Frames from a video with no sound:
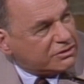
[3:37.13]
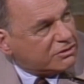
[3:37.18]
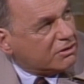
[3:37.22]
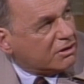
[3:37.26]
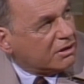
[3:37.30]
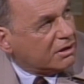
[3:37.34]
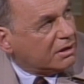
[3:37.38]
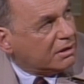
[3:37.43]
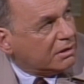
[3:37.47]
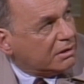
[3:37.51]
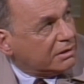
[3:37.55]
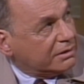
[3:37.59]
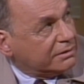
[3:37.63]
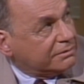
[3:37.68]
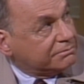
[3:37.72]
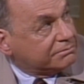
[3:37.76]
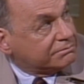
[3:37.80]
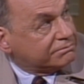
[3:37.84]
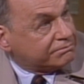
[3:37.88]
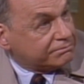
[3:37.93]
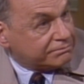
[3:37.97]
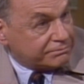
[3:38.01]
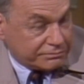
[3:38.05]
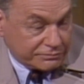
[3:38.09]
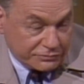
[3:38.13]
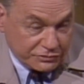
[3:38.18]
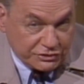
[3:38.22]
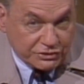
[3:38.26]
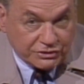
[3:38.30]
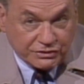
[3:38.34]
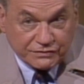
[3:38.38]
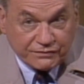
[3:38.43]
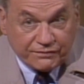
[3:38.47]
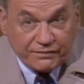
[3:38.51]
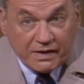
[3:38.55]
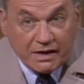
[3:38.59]
a girl, and
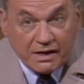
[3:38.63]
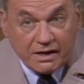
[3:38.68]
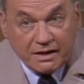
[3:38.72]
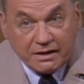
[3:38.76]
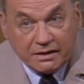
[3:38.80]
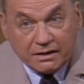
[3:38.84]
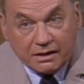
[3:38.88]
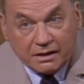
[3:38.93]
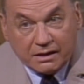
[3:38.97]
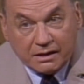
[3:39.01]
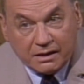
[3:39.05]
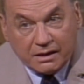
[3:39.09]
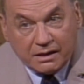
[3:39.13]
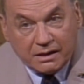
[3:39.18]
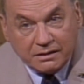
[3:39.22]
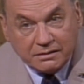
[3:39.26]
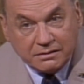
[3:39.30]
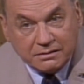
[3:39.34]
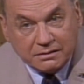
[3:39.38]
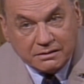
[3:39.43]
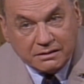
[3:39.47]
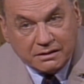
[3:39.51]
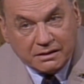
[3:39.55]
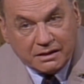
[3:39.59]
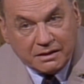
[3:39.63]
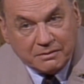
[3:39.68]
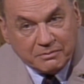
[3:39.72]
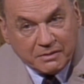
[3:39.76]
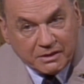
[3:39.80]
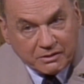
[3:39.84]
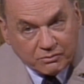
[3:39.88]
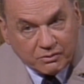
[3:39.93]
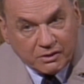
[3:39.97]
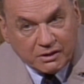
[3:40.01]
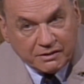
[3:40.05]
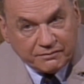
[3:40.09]
she's fine. I, I think I may
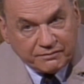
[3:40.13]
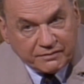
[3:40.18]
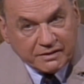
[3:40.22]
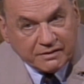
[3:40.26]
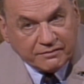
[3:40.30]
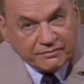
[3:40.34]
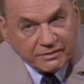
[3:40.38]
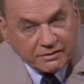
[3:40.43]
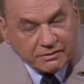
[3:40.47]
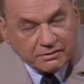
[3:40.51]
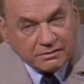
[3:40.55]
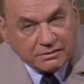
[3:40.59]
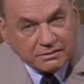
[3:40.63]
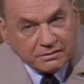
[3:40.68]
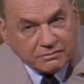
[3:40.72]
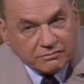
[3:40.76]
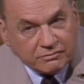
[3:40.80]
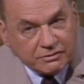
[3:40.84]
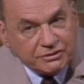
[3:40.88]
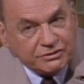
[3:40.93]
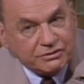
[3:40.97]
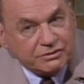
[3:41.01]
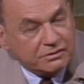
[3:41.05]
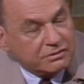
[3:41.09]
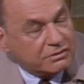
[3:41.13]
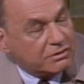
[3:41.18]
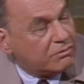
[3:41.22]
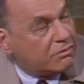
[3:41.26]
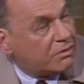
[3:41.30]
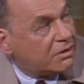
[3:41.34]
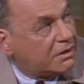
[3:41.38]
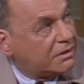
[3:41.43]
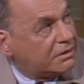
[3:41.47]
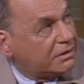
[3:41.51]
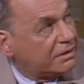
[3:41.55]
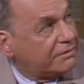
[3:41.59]
well have given her a reason to go
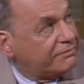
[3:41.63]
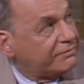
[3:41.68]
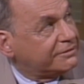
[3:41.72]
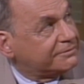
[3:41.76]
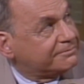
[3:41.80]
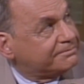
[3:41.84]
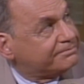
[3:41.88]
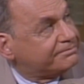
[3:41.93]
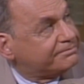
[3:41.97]
on living.